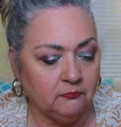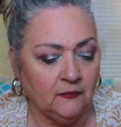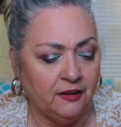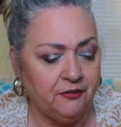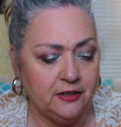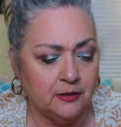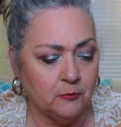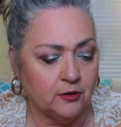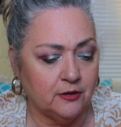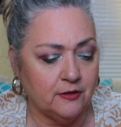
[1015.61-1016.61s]
If you didn't
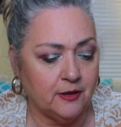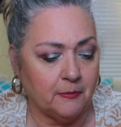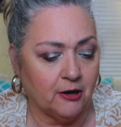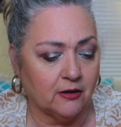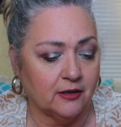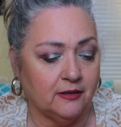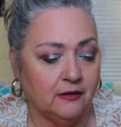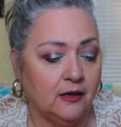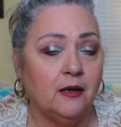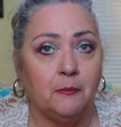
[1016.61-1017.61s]
want to do the
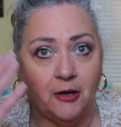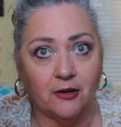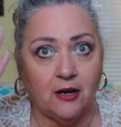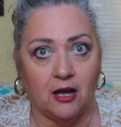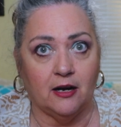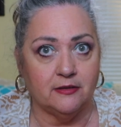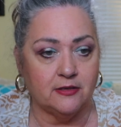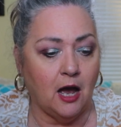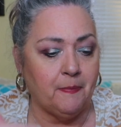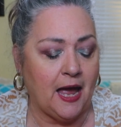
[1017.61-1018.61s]
Americana
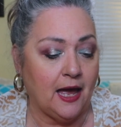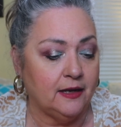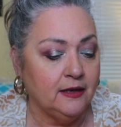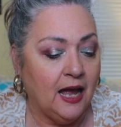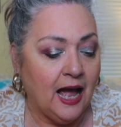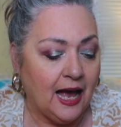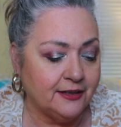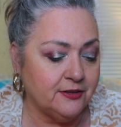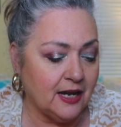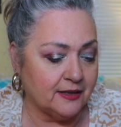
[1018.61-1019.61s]
top hat. I
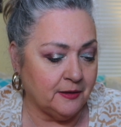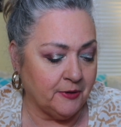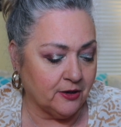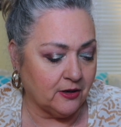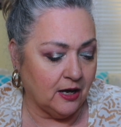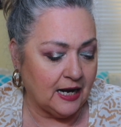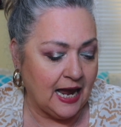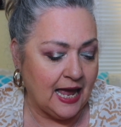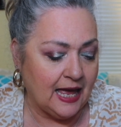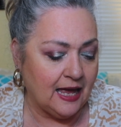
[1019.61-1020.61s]
do like the Americana
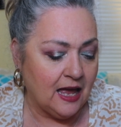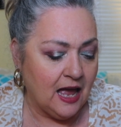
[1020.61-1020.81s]
hat.